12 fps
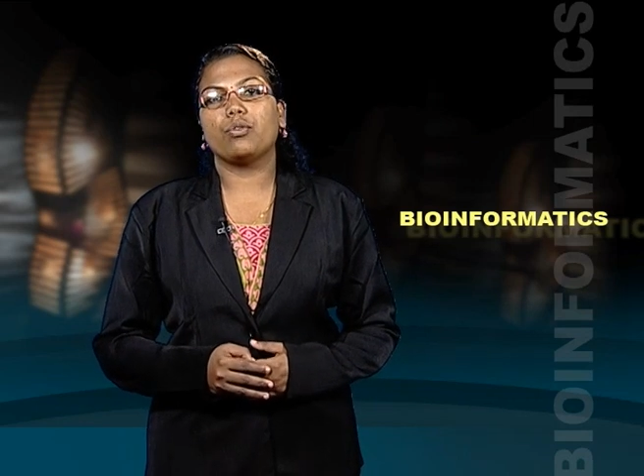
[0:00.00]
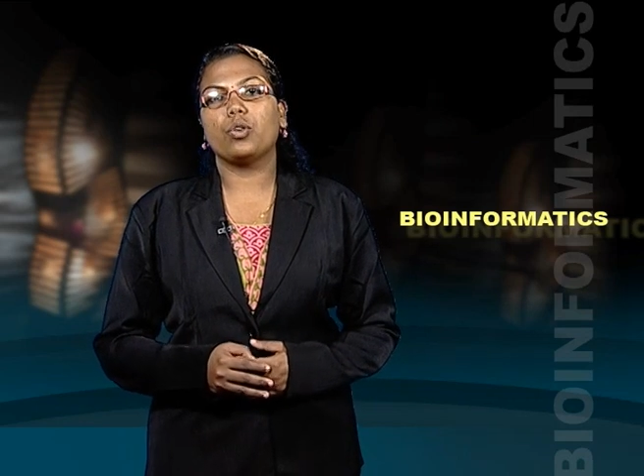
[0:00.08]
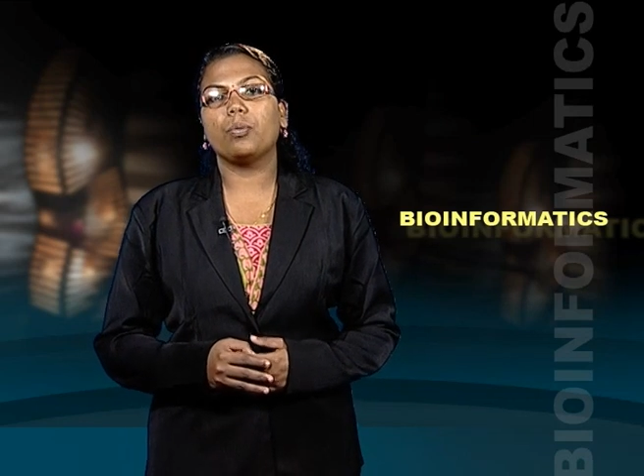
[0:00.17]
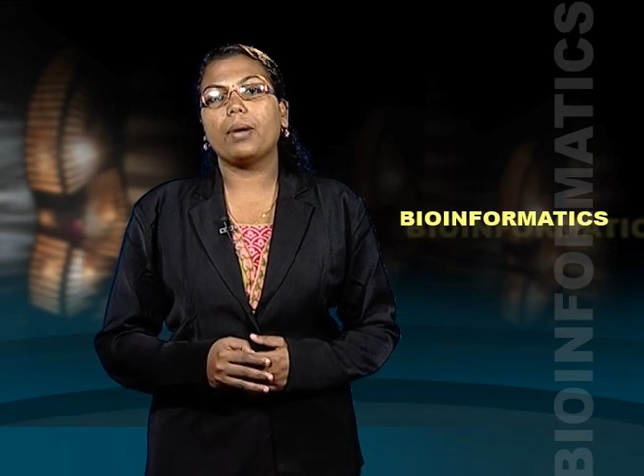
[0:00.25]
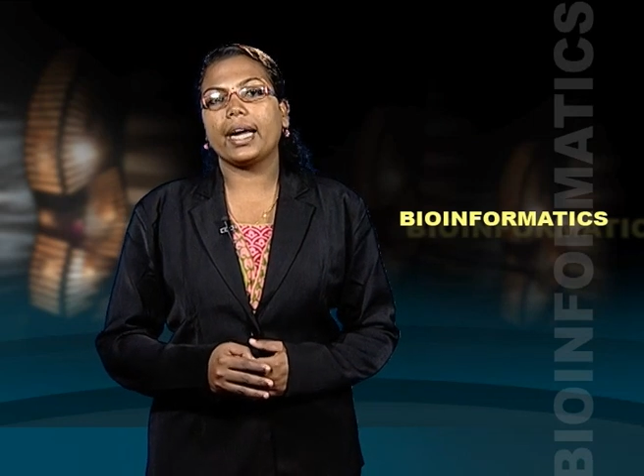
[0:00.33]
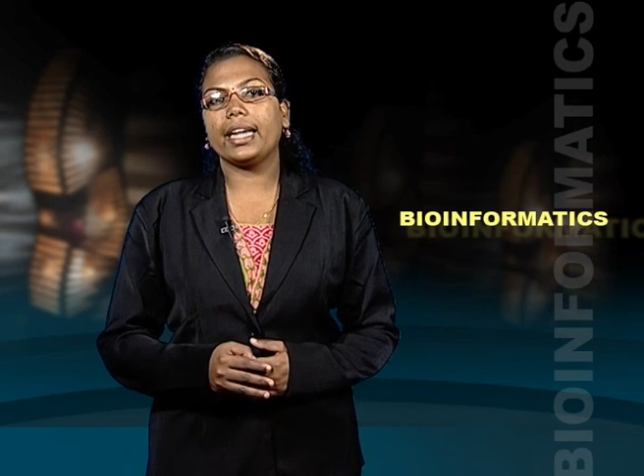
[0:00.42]

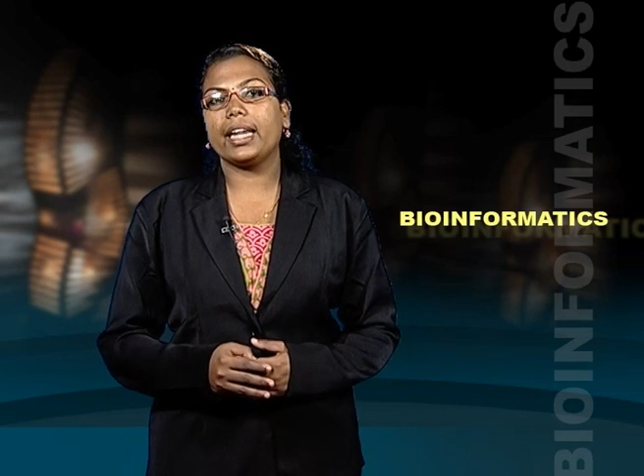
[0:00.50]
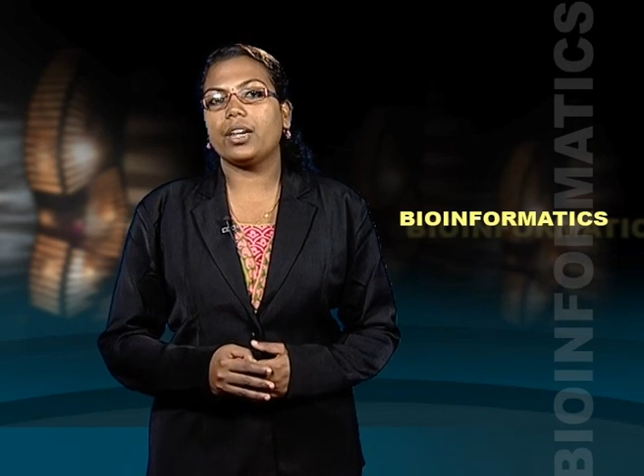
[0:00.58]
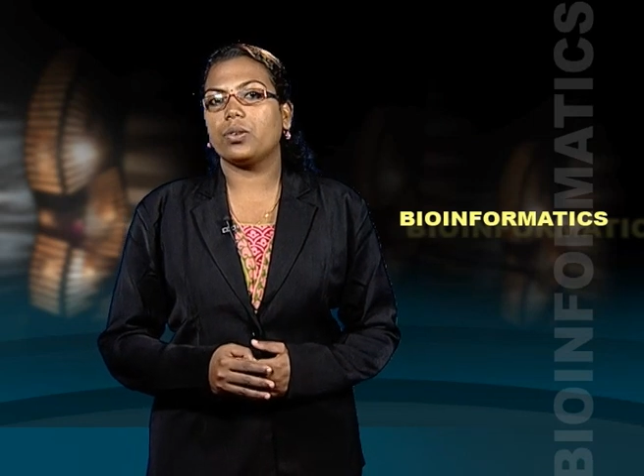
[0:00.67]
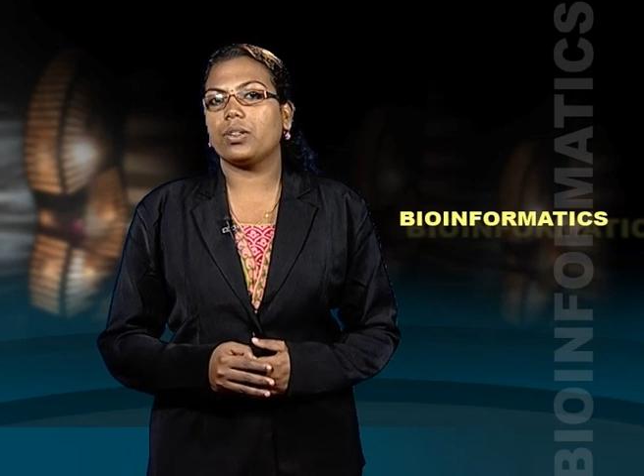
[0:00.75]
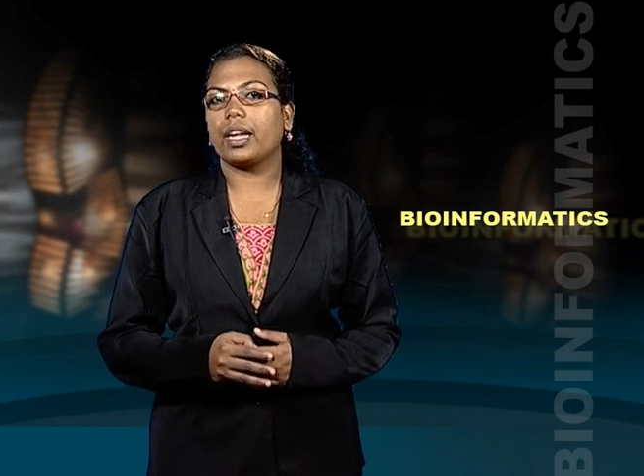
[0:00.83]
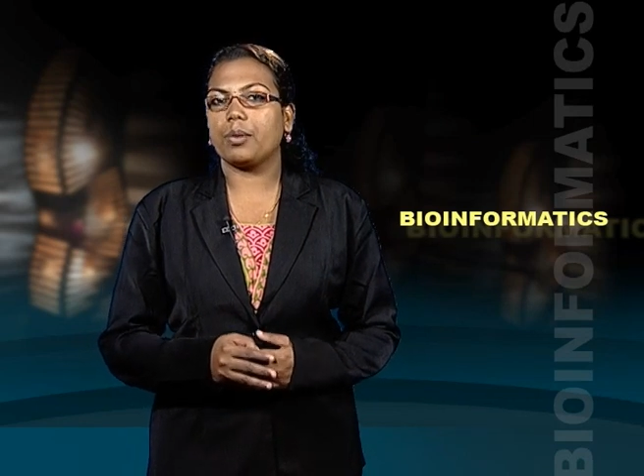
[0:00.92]
for binding
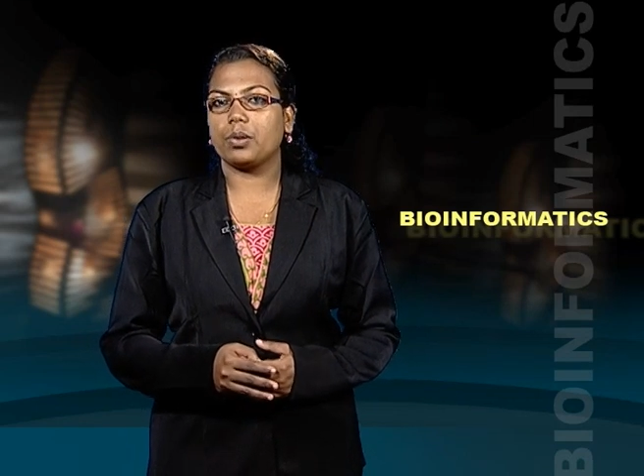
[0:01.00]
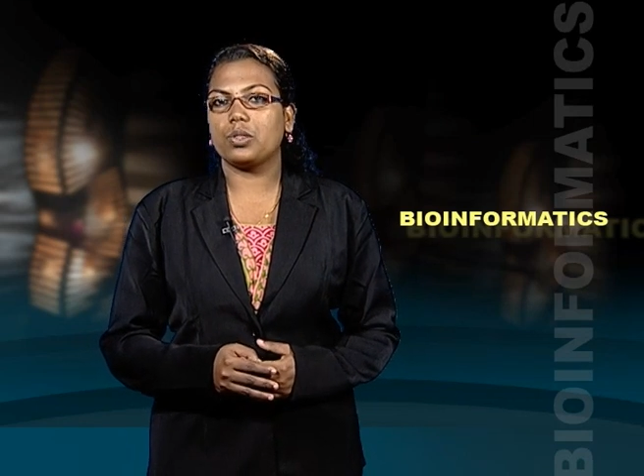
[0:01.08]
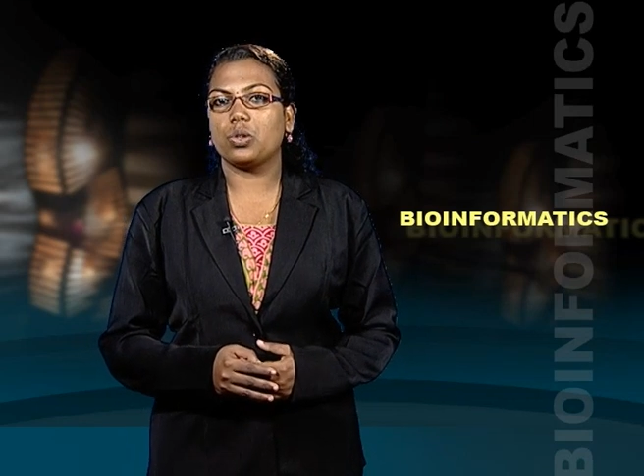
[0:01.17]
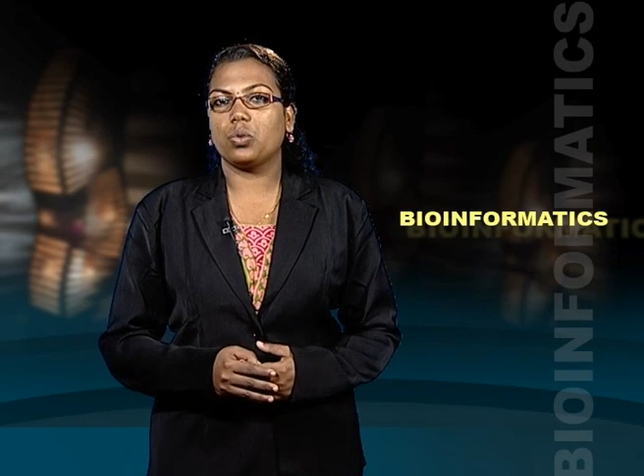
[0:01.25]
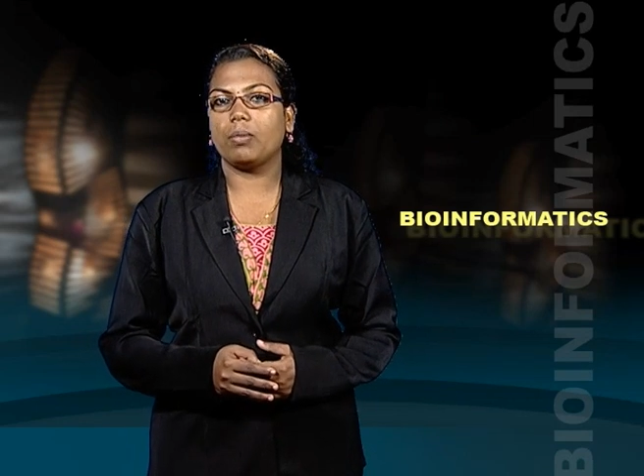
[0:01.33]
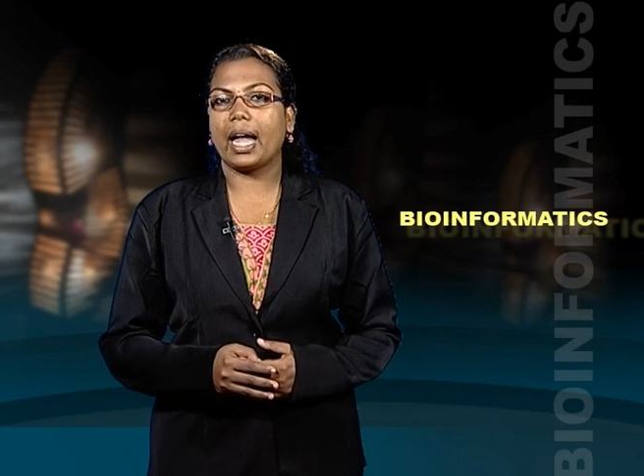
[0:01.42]
to the
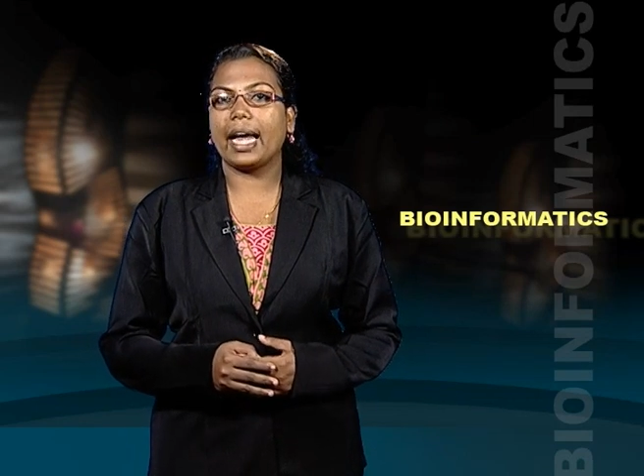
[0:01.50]
ribosome